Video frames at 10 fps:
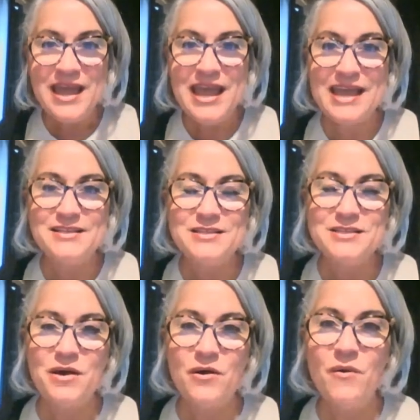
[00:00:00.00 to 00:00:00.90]
and
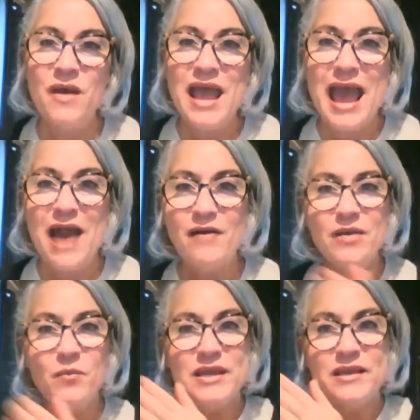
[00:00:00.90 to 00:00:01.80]
so how
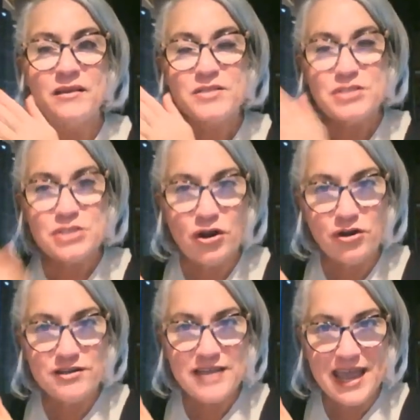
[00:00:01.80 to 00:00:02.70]
can we start
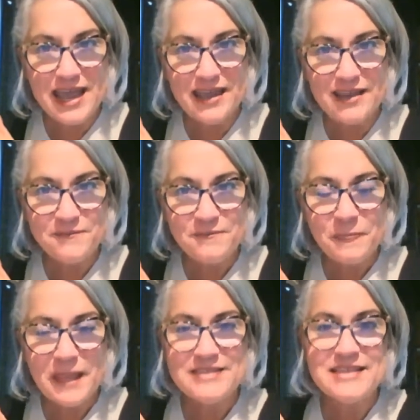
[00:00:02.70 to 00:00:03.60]
our day
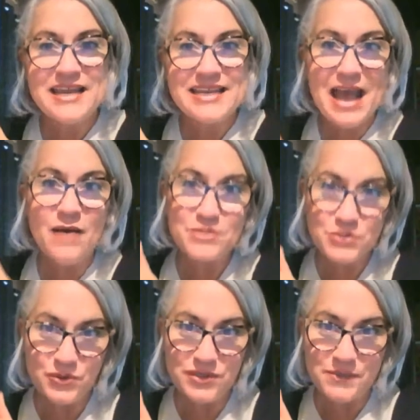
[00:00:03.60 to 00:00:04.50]
and say, now
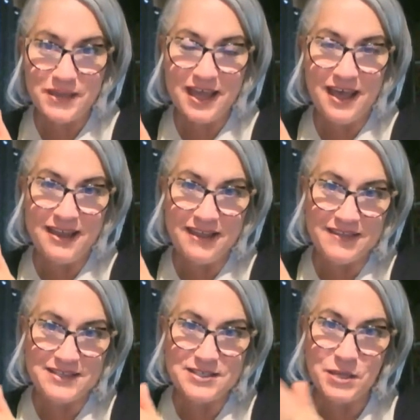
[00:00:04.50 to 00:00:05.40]
school has begun and
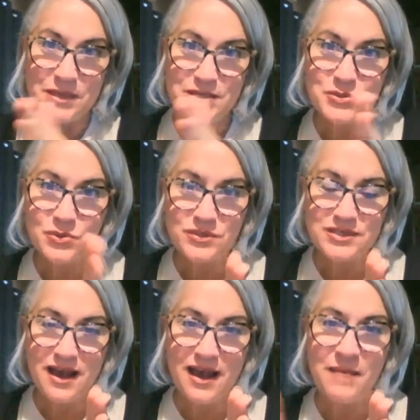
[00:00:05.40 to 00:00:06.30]
this is going to be school
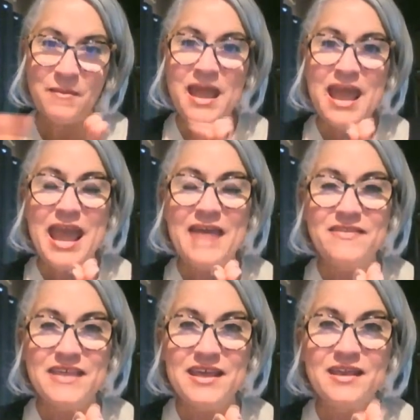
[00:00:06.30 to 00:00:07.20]
time, and
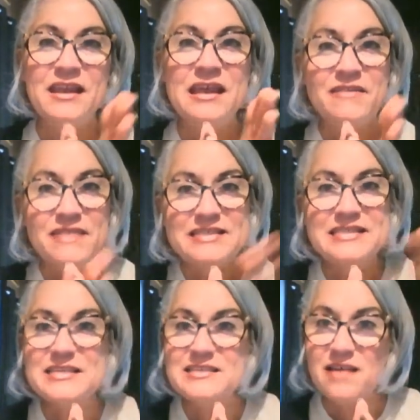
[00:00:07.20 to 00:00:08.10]
then this
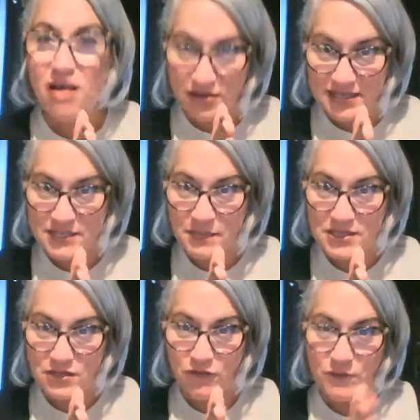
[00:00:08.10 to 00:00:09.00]
is our
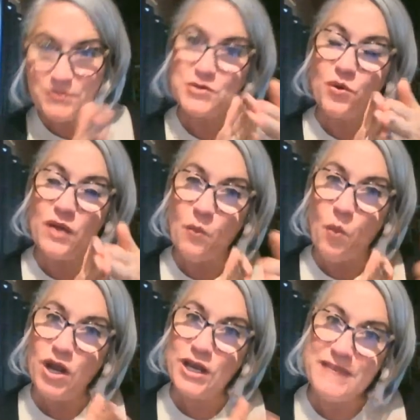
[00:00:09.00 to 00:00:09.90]
dismissal from school, and
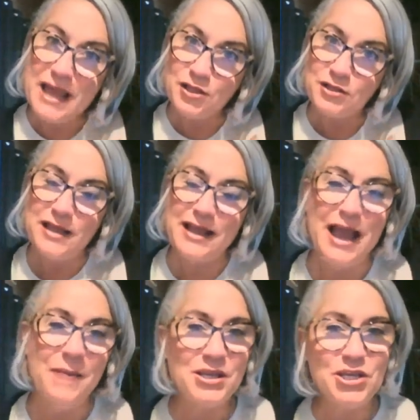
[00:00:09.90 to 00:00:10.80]
what could that look like?
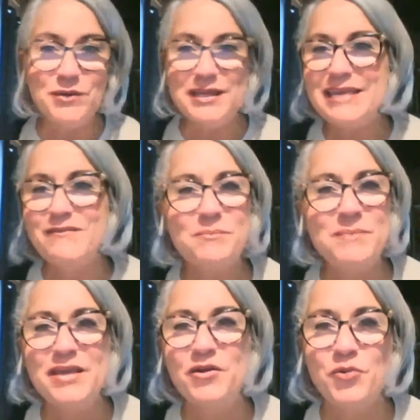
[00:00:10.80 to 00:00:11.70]
I mean, you could even
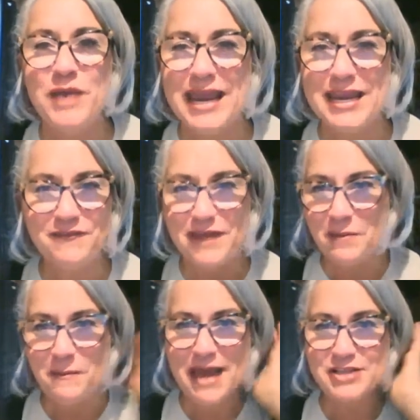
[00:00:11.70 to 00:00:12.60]
be creative and
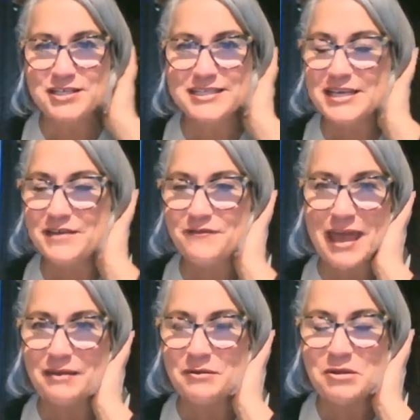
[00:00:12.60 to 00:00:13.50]
imaginative
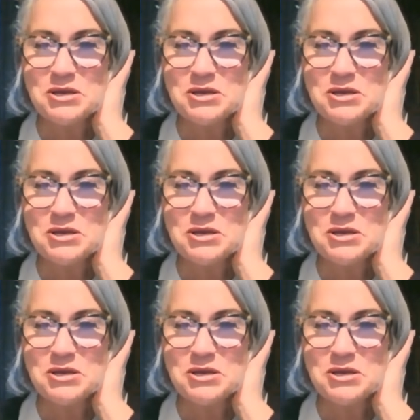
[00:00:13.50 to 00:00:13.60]
and